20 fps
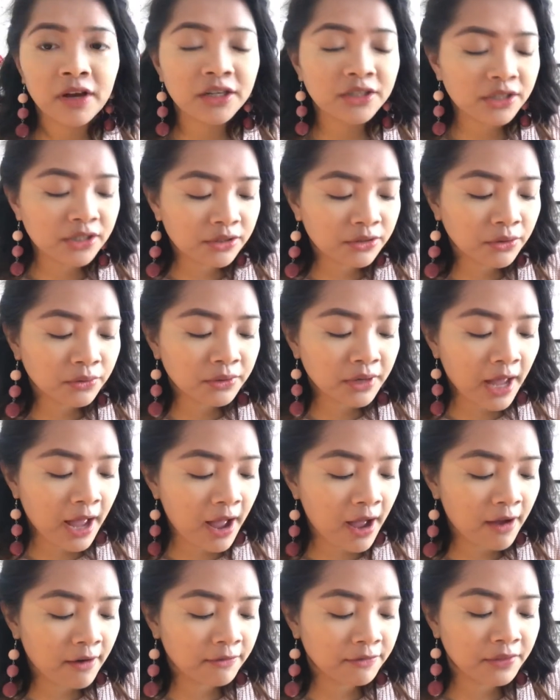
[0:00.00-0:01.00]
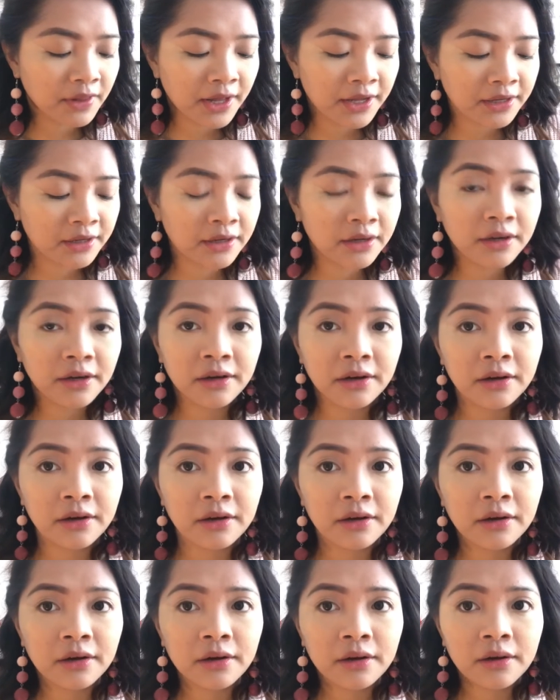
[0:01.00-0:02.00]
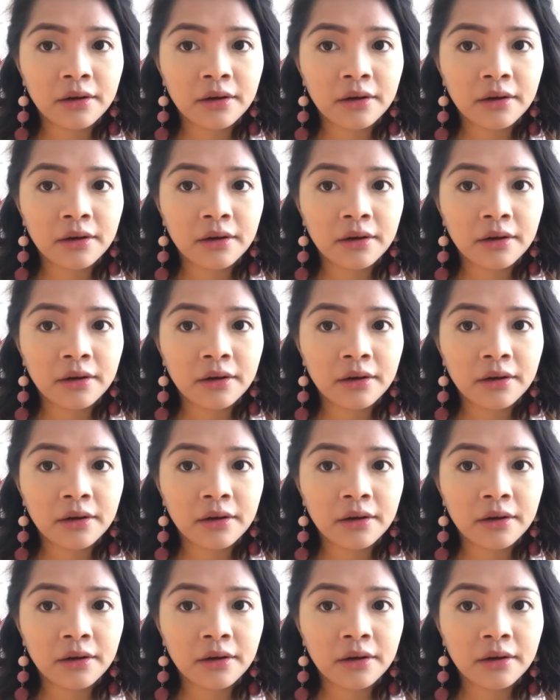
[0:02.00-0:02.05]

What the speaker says: I just don't have like a